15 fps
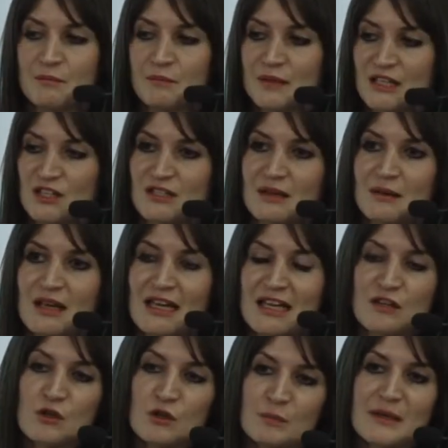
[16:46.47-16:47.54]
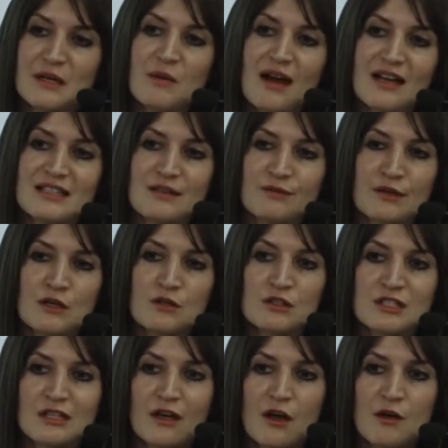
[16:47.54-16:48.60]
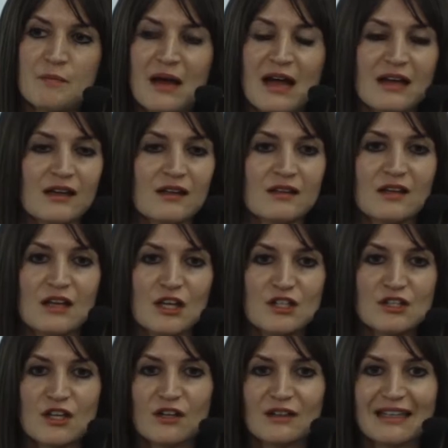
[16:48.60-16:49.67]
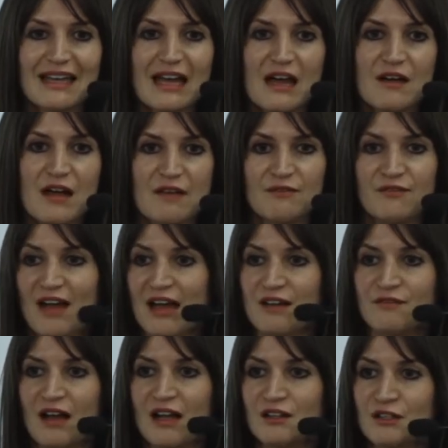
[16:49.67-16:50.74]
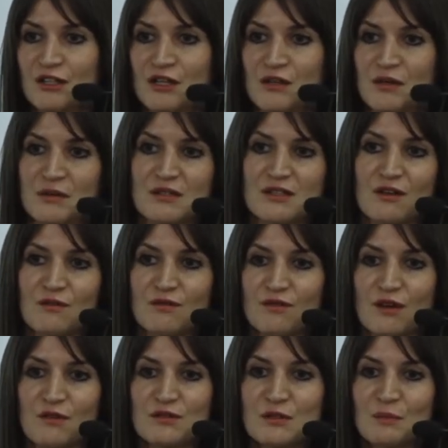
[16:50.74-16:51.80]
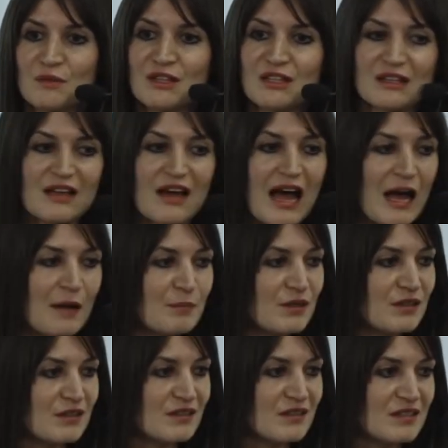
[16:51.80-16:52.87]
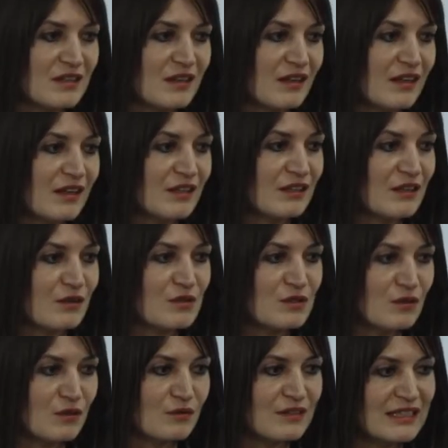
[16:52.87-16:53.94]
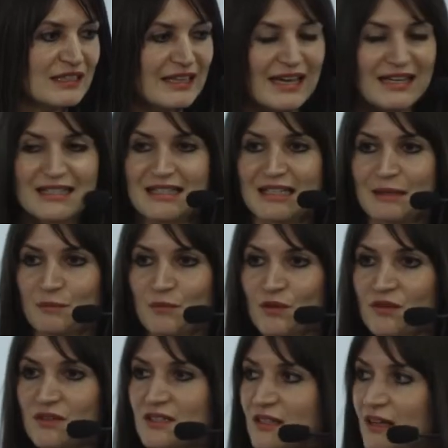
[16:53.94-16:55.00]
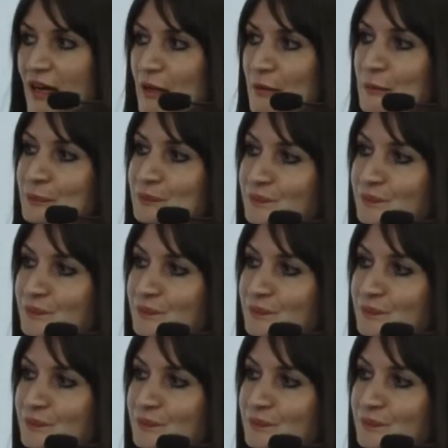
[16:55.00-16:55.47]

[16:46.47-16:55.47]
because it could be quite difficult to go back and certainly get fair values of something that happened, sort of nearly 18 months ago.